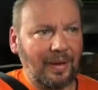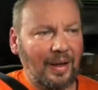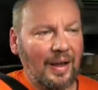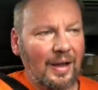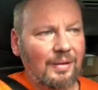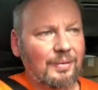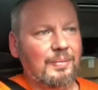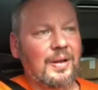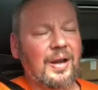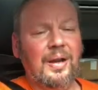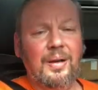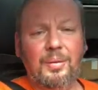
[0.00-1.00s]
head
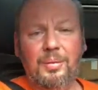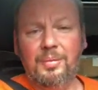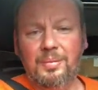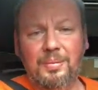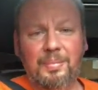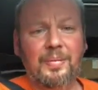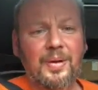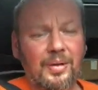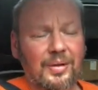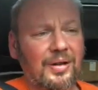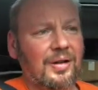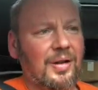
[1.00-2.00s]
down,
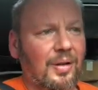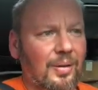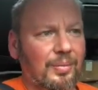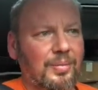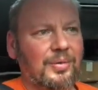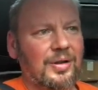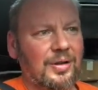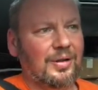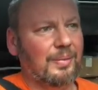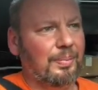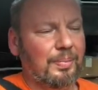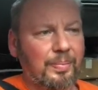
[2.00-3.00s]
non-stop, just
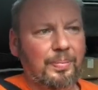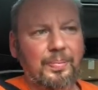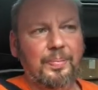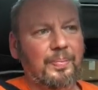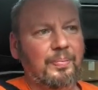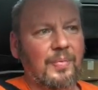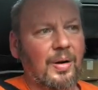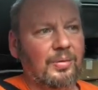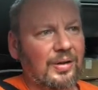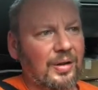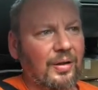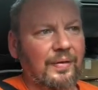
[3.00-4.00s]

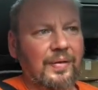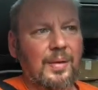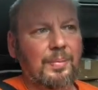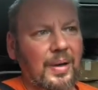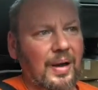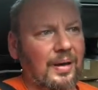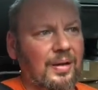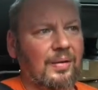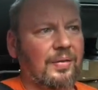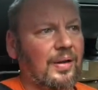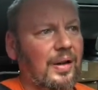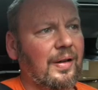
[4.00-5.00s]
roast coffee, packed
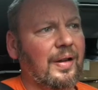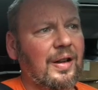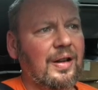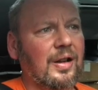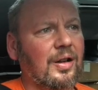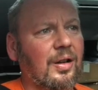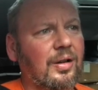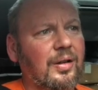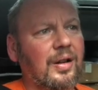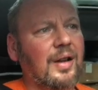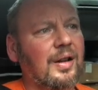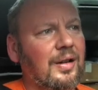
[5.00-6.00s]
coffee. I'd think I'd have gone
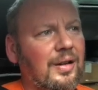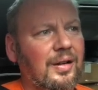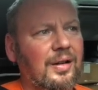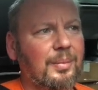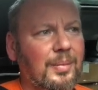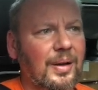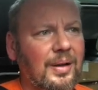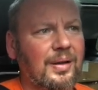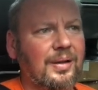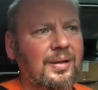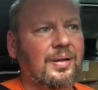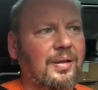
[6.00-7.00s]
then, mate,
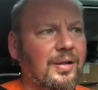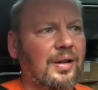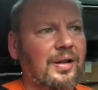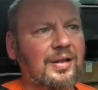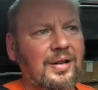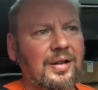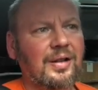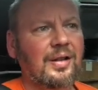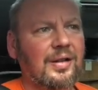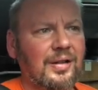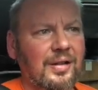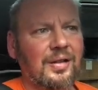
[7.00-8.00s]
honestly.
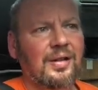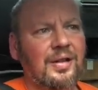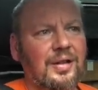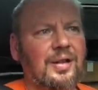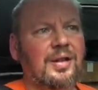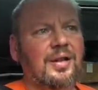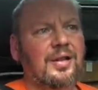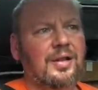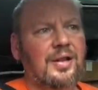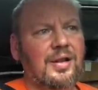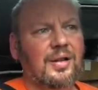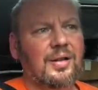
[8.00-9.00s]

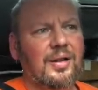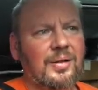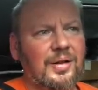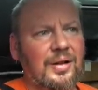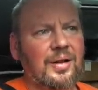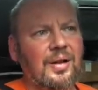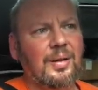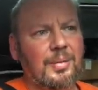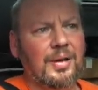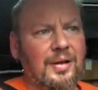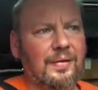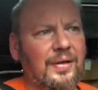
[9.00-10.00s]
You've got loads of time
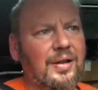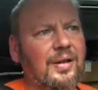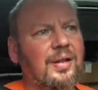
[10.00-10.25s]
left.